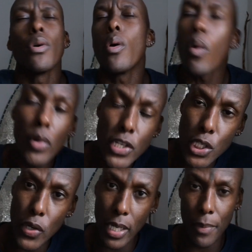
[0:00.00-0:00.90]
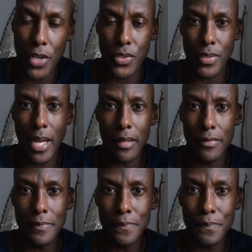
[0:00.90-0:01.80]
you're always learning about
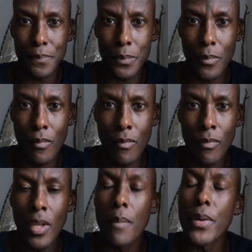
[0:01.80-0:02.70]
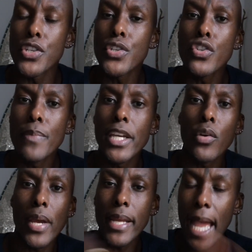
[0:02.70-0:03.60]
yourself. But should you be
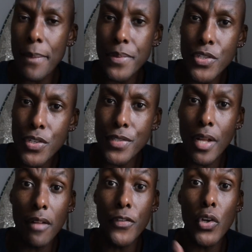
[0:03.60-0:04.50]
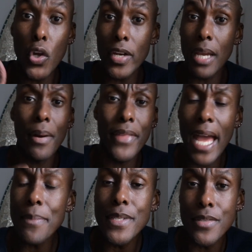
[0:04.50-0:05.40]
creating absent yourself, you're learning about
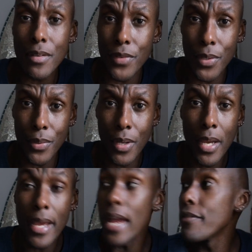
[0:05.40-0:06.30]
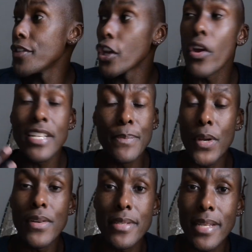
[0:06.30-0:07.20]
the absence of you. Everything you're
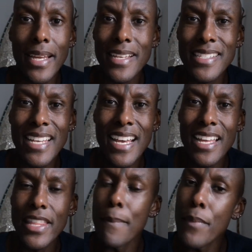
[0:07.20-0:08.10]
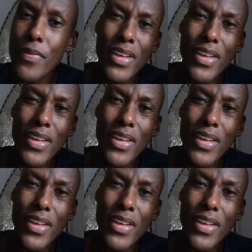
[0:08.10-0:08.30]
experiencing is the